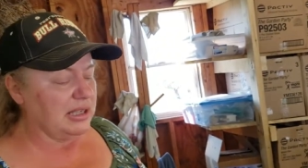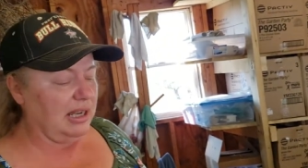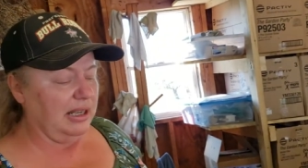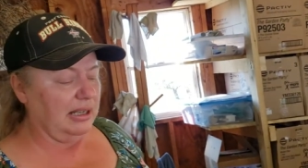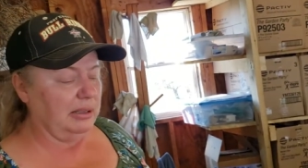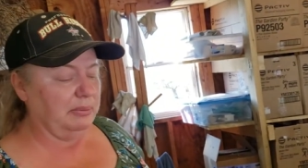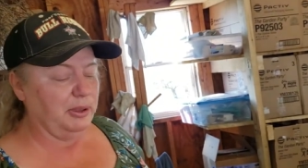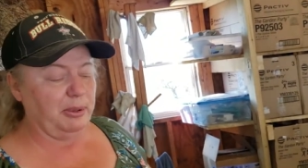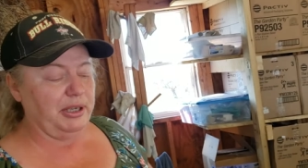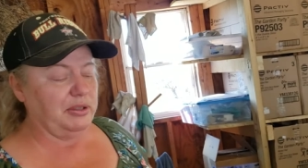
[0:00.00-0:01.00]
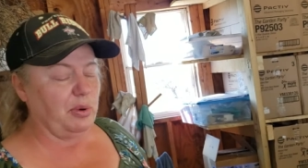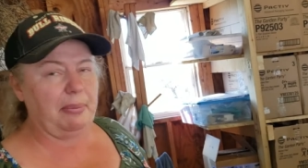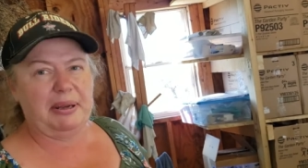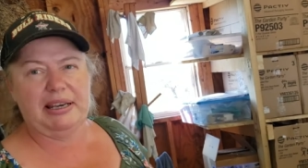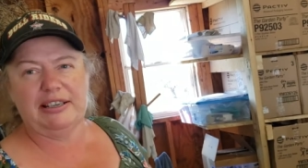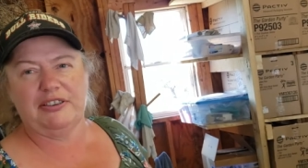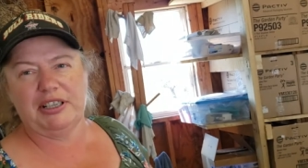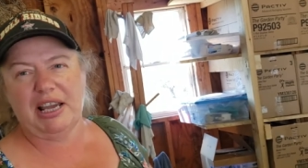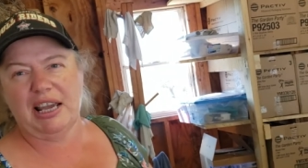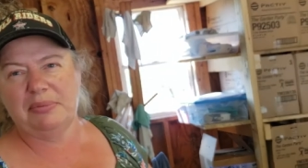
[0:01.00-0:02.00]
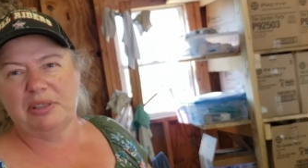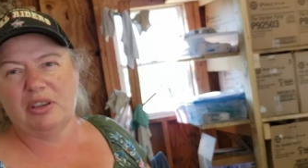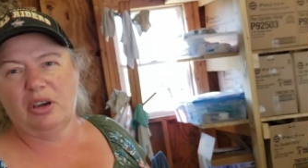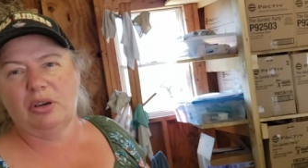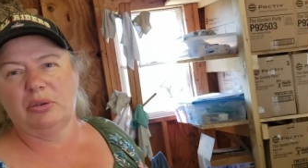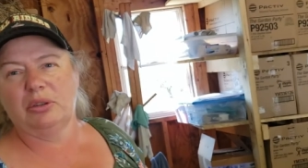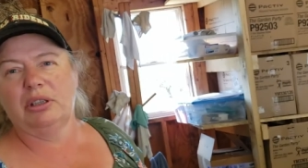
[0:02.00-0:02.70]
uh, blueberries ripen at different times, so...